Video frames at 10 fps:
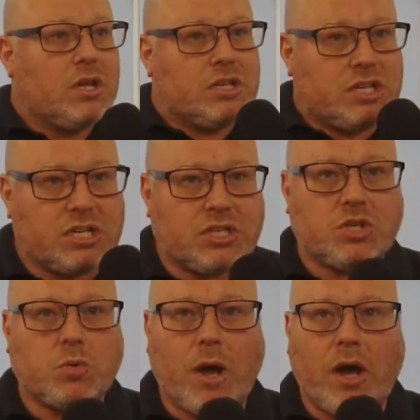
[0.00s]
just the
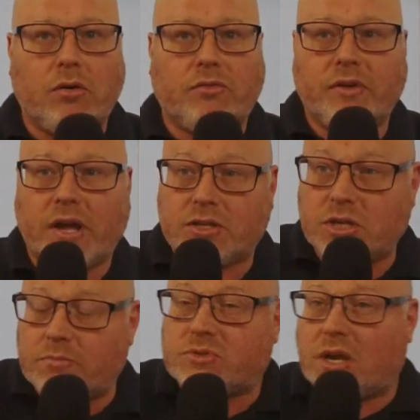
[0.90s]
12 and
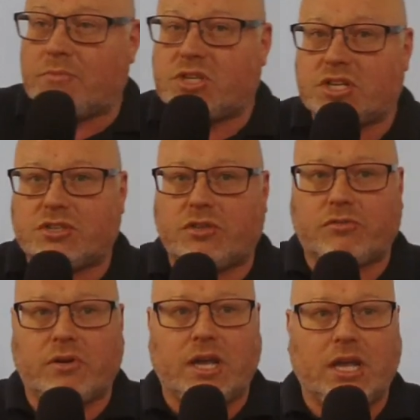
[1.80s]
sometimes just the
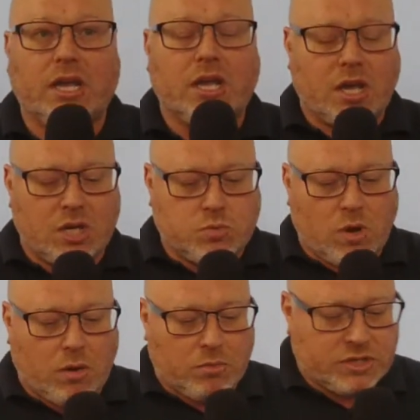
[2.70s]
3 as
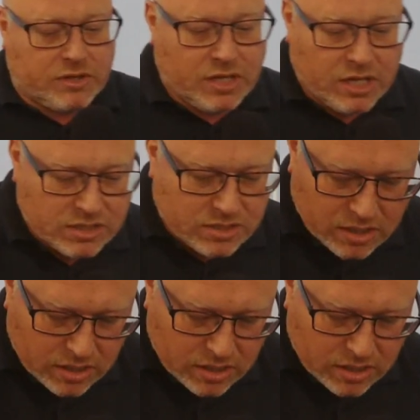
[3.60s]
well, which I think is,